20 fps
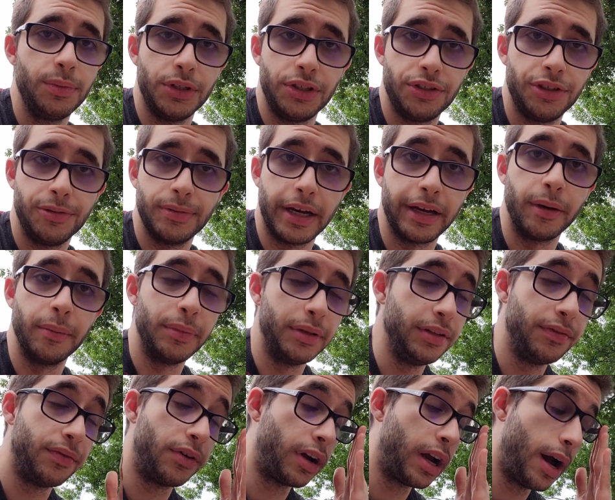which I
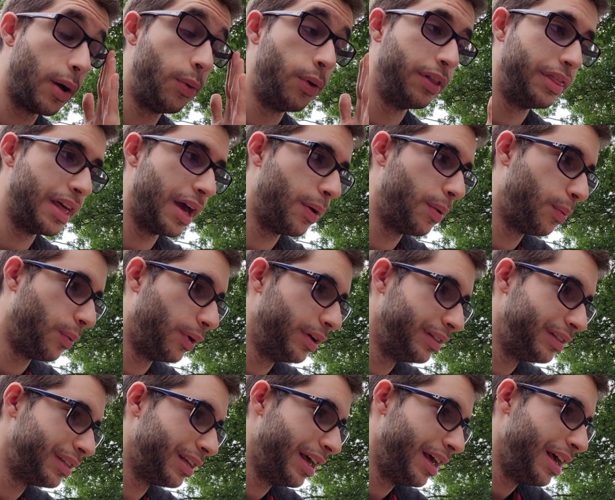completely forgot what that
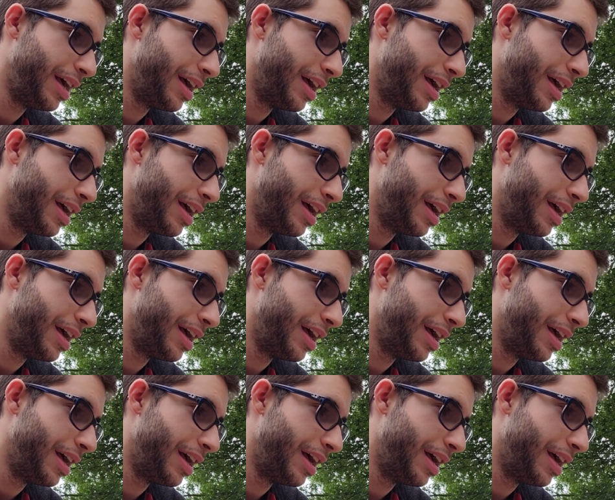was.